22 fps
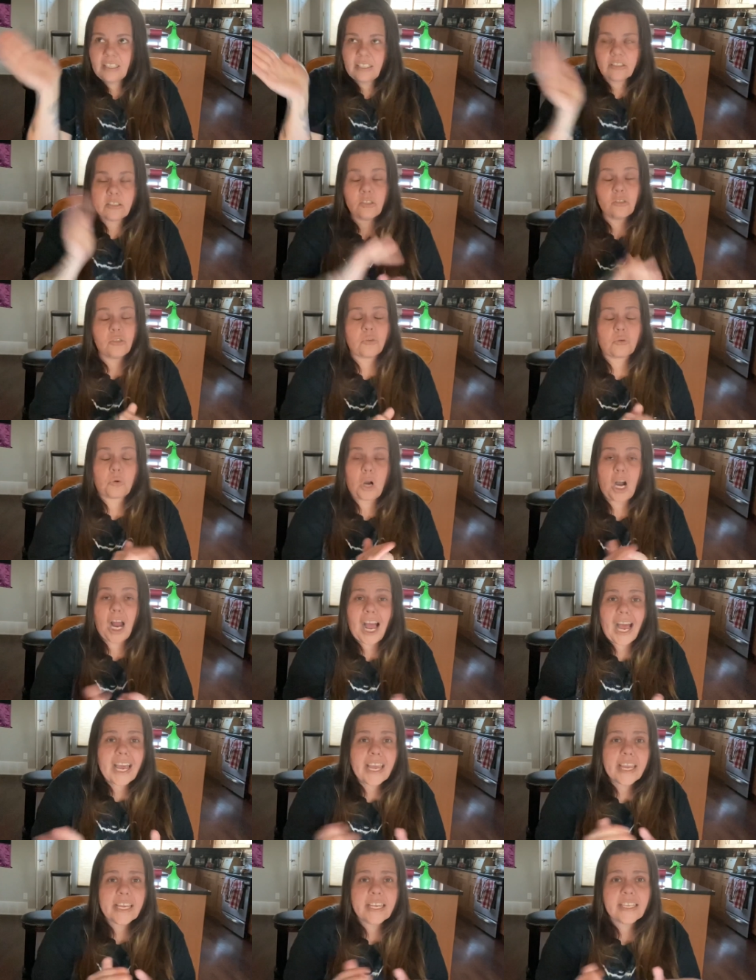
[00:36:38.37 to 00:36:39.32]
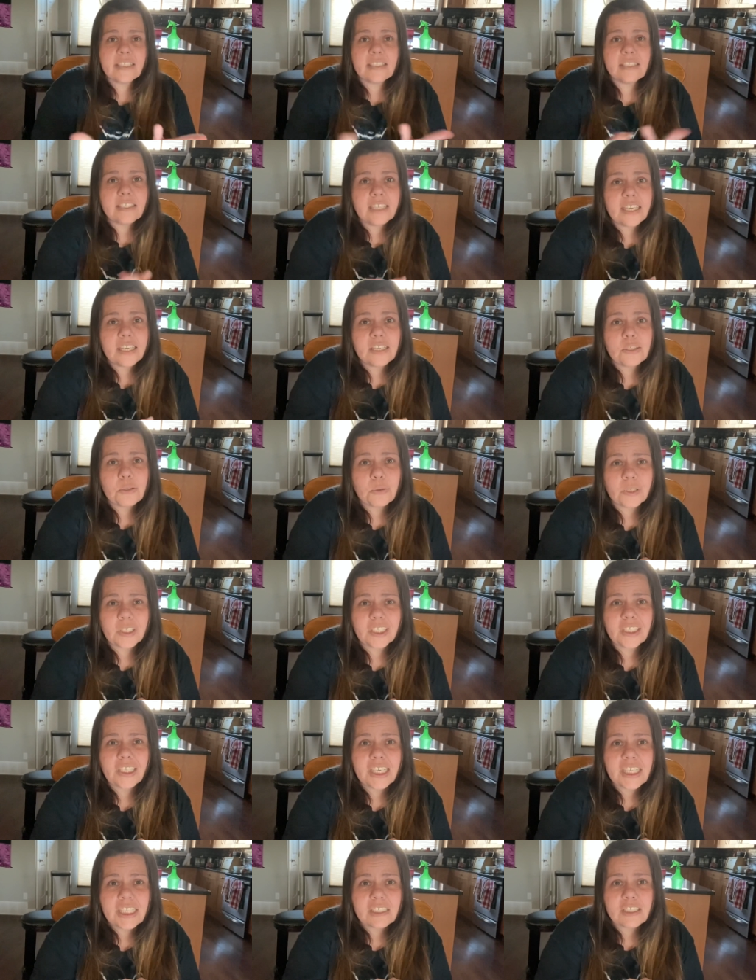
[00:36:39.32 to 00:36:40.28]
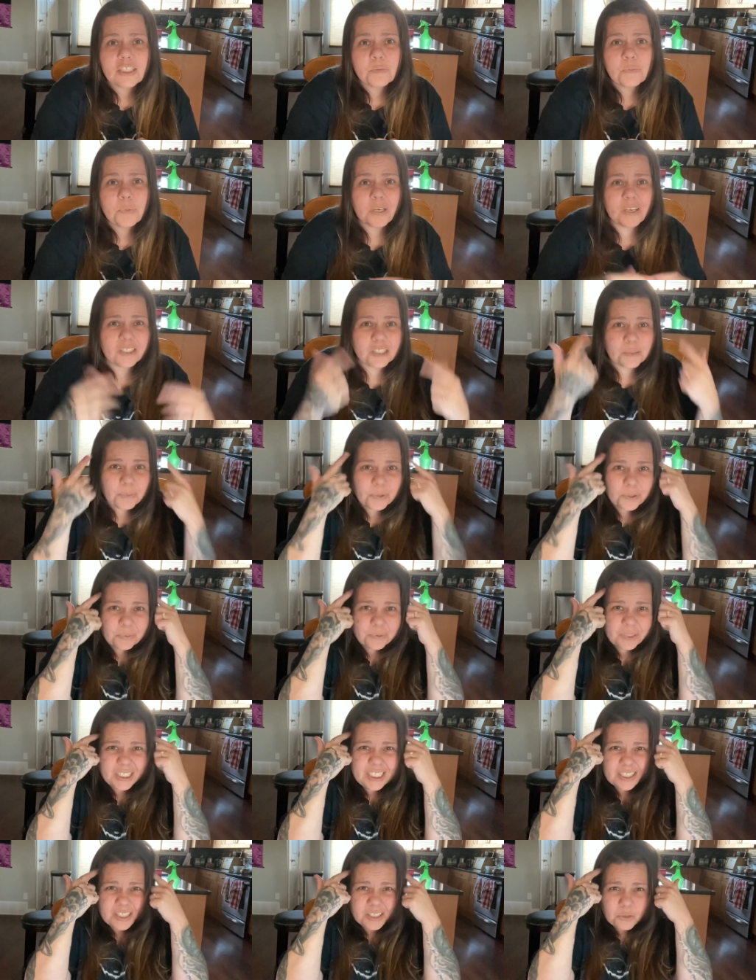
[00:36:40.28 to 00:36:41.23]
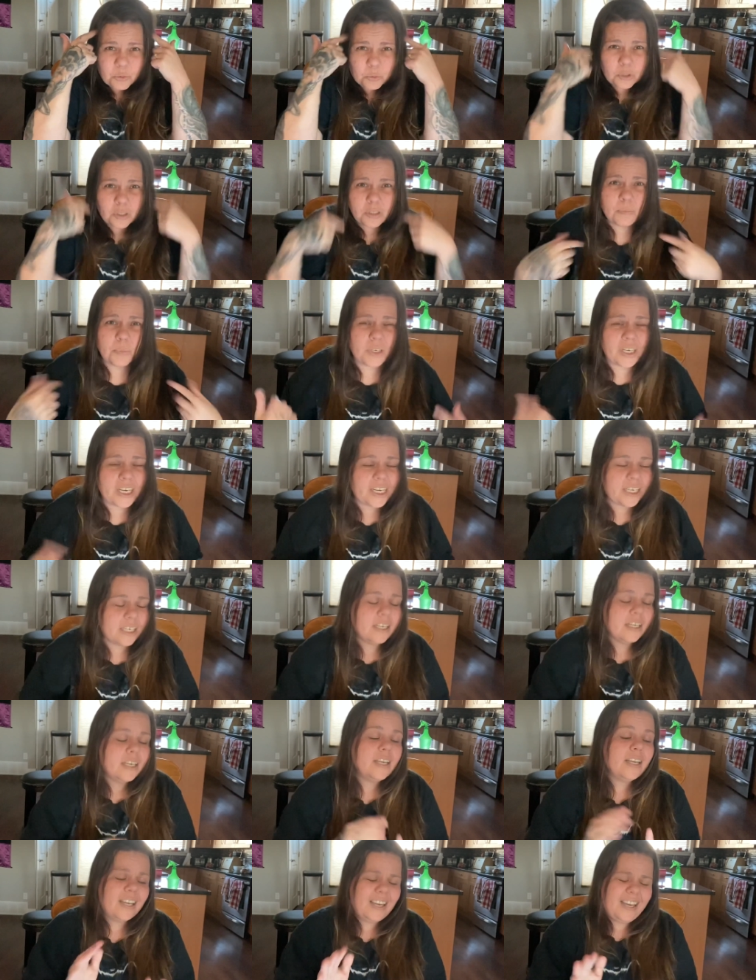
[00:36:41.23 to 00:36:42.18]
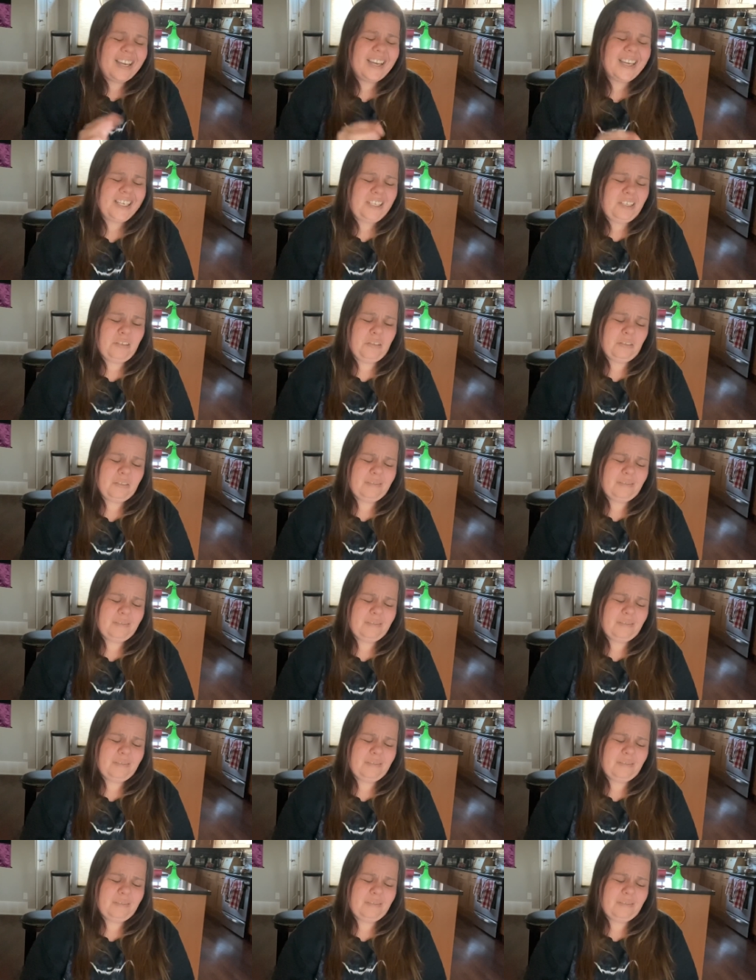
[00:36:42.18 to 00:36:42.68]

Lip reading: try and stay as organized as possible with this squirrel brain. I know.